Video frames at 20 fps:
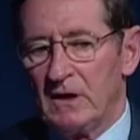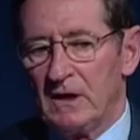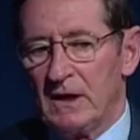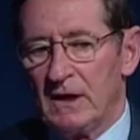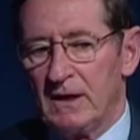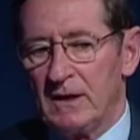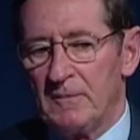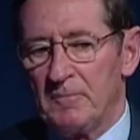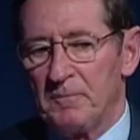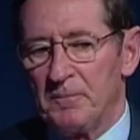
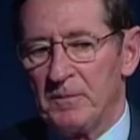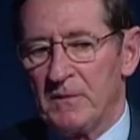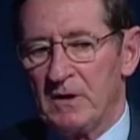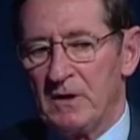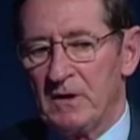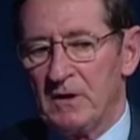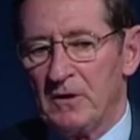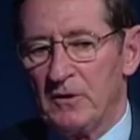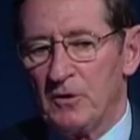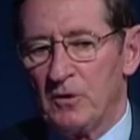You
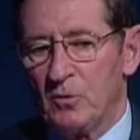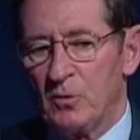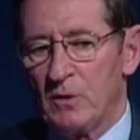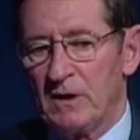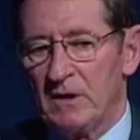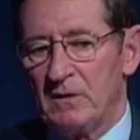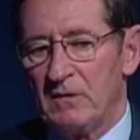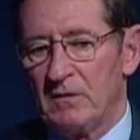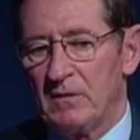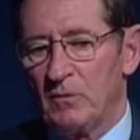know,
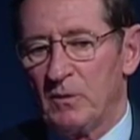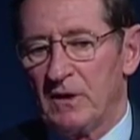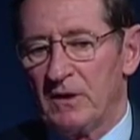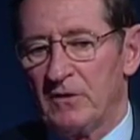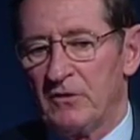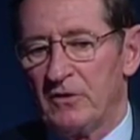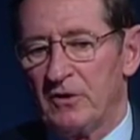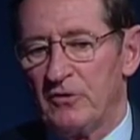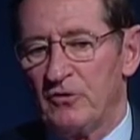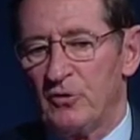when
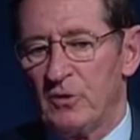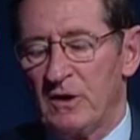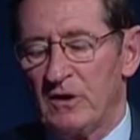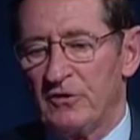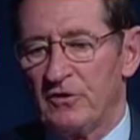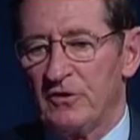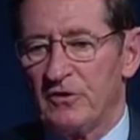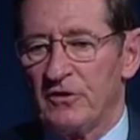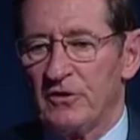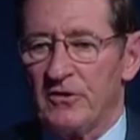
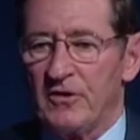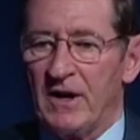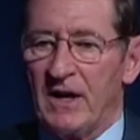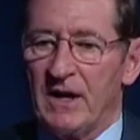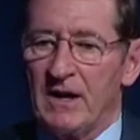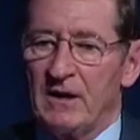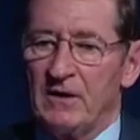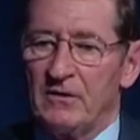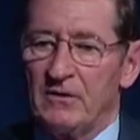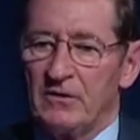situations
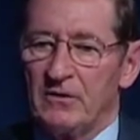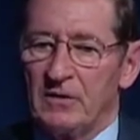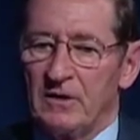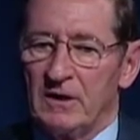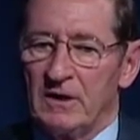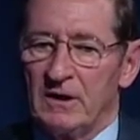arise,